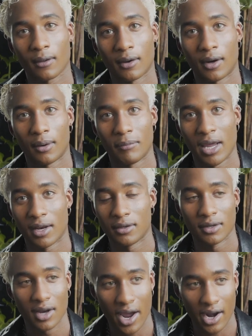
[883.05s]
and it
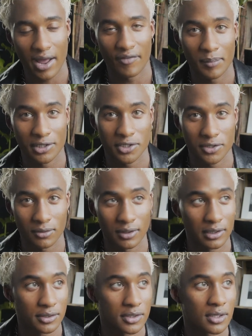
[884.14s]
did not have that much
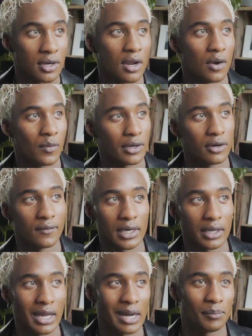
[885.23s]
storage. When you're
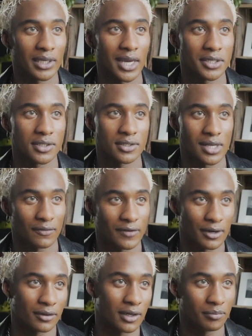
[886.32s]
running applications like
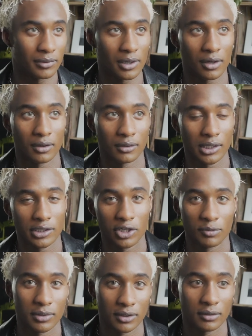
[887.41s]
Final Cut Pro,
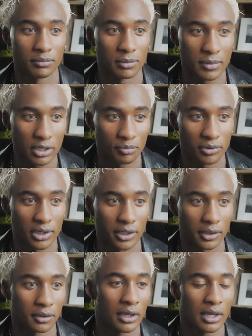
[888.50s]
Adobe Premiere
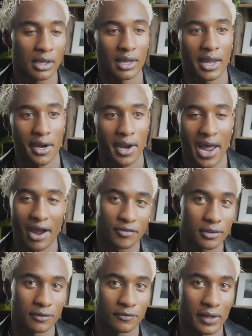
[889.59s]
Pro, and
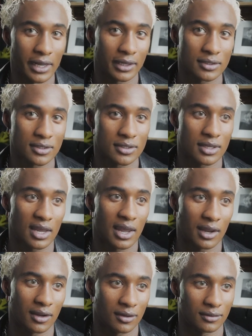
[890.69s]
After Effects
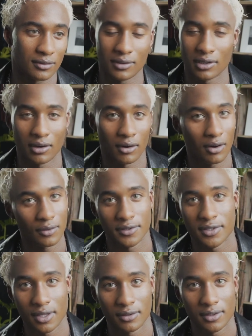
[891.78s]
and all
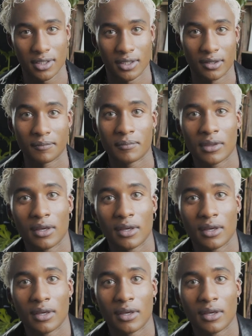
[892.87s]
this other shit.